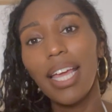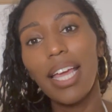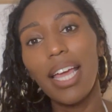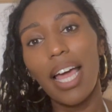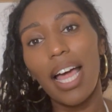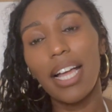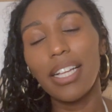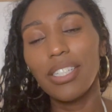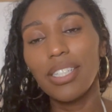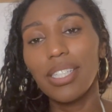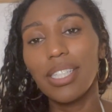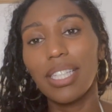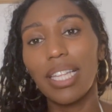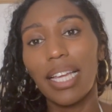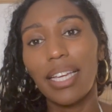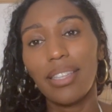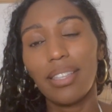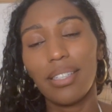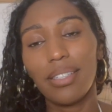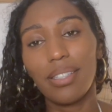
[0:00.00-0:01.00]
I just
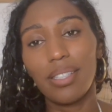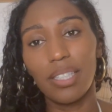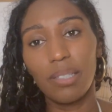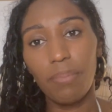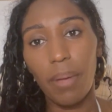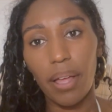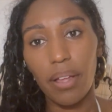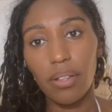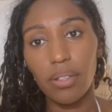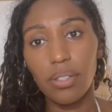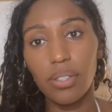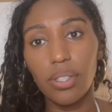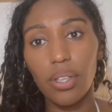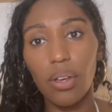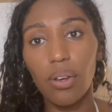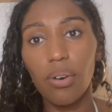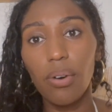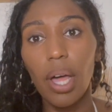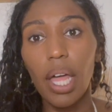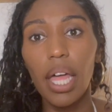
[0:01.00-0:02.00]
like the smell.
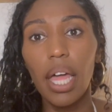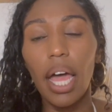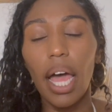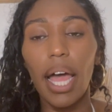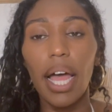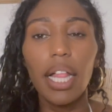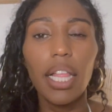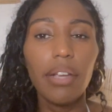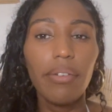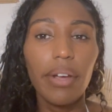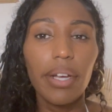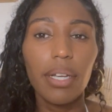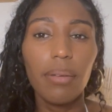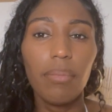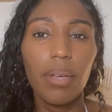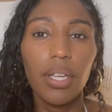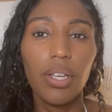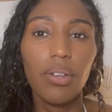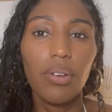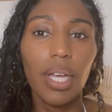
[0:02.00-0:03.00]
So I highly
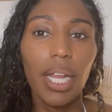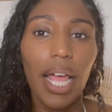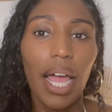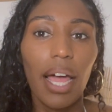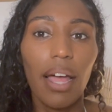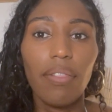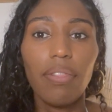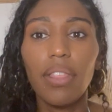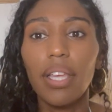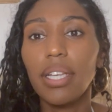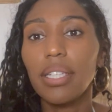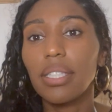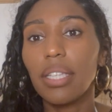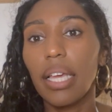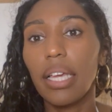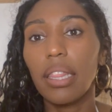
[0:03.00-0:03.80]
recommend you can add things like